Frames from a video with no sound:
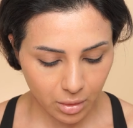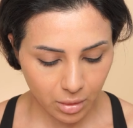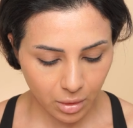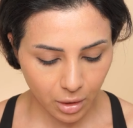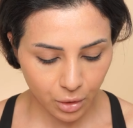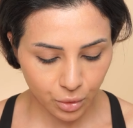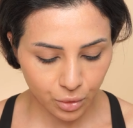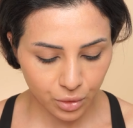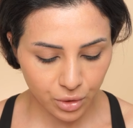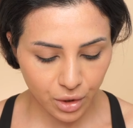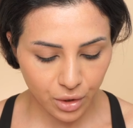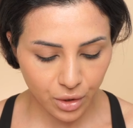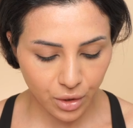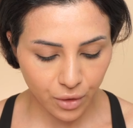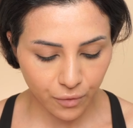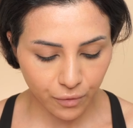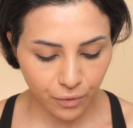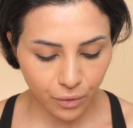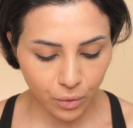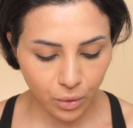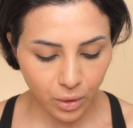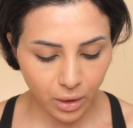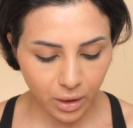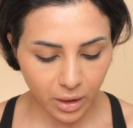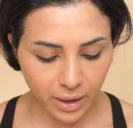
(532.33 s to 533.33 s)
I also don't
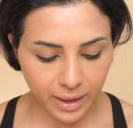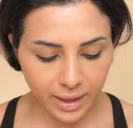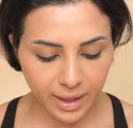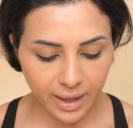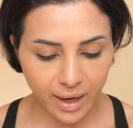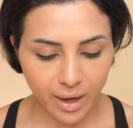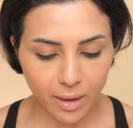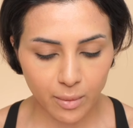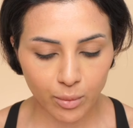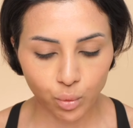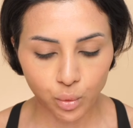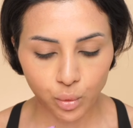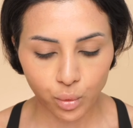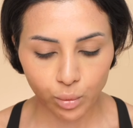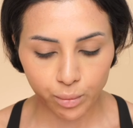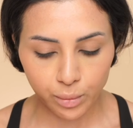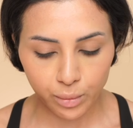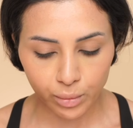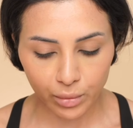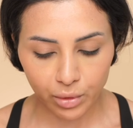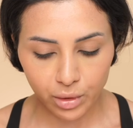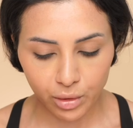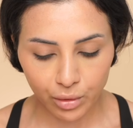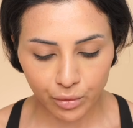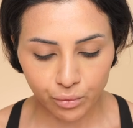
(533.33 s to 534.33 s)
feel like I get
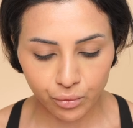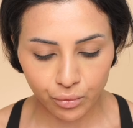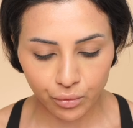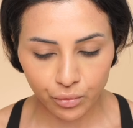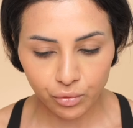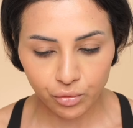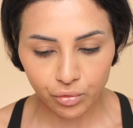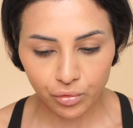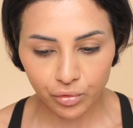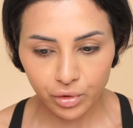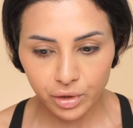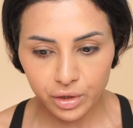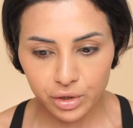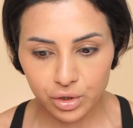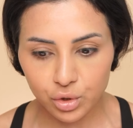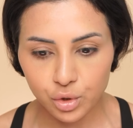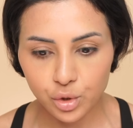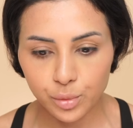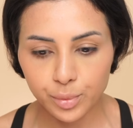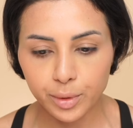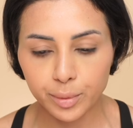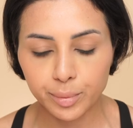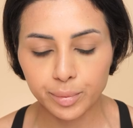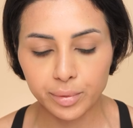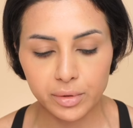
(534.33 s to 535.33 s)
a
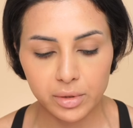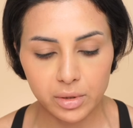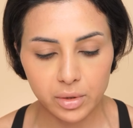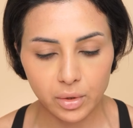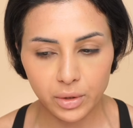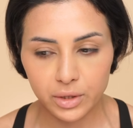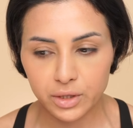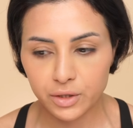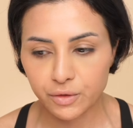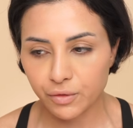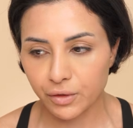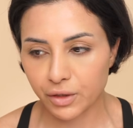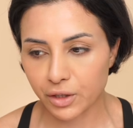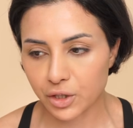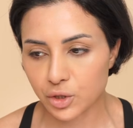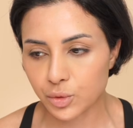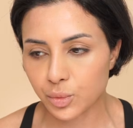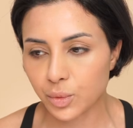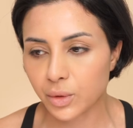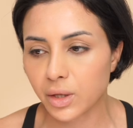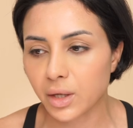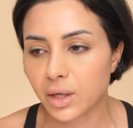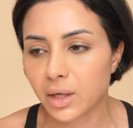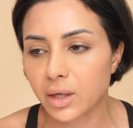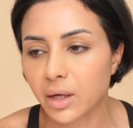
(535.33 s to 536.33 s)
super precise finish
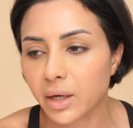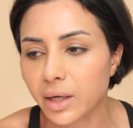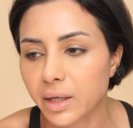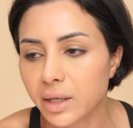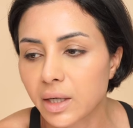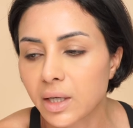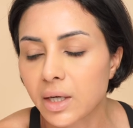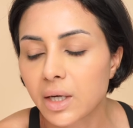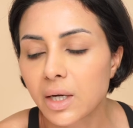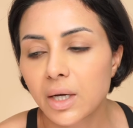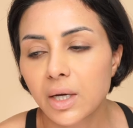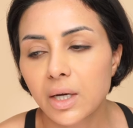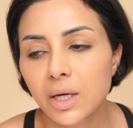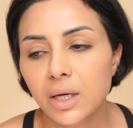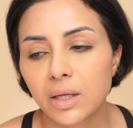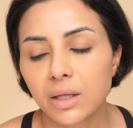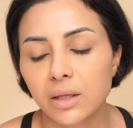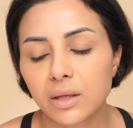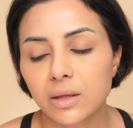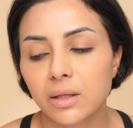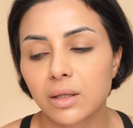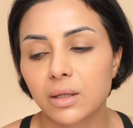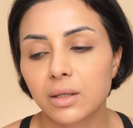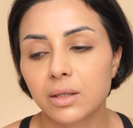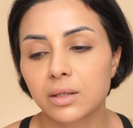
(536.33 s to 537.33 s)
with it. Like
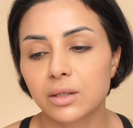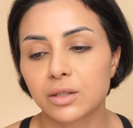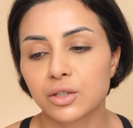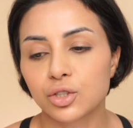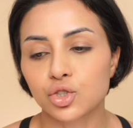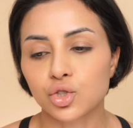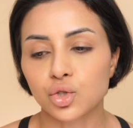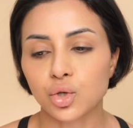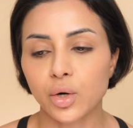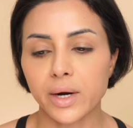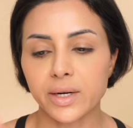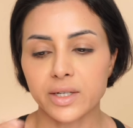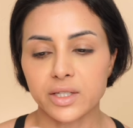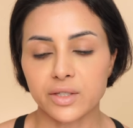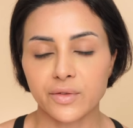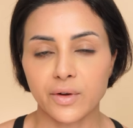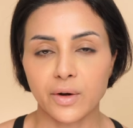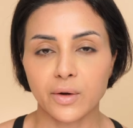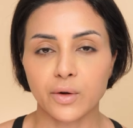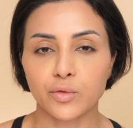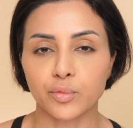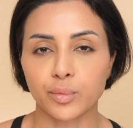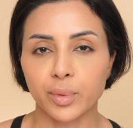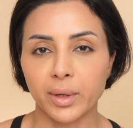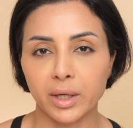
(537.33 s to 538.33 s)
the
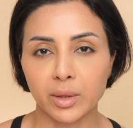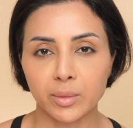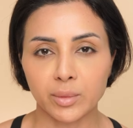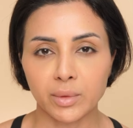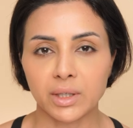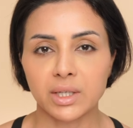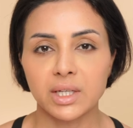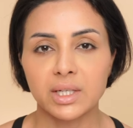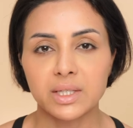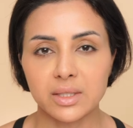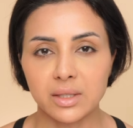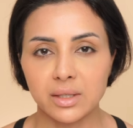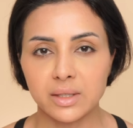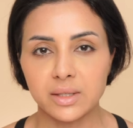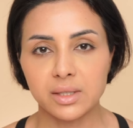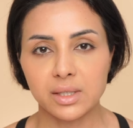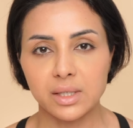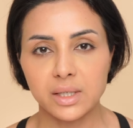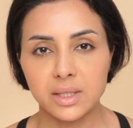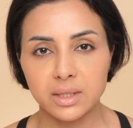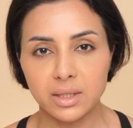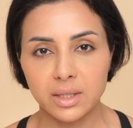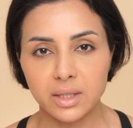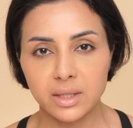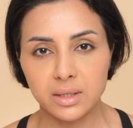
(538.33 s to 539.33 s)
transfer of pigment isn't as
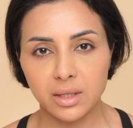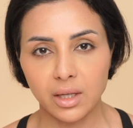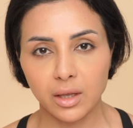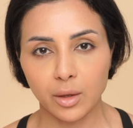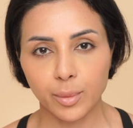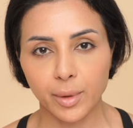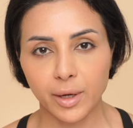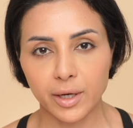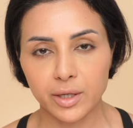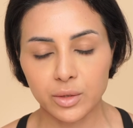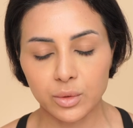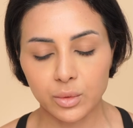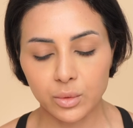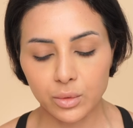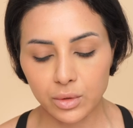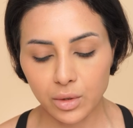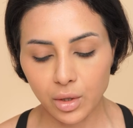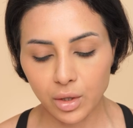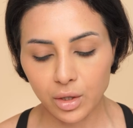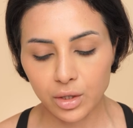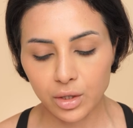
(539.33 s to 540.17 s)
easy as other pencils that I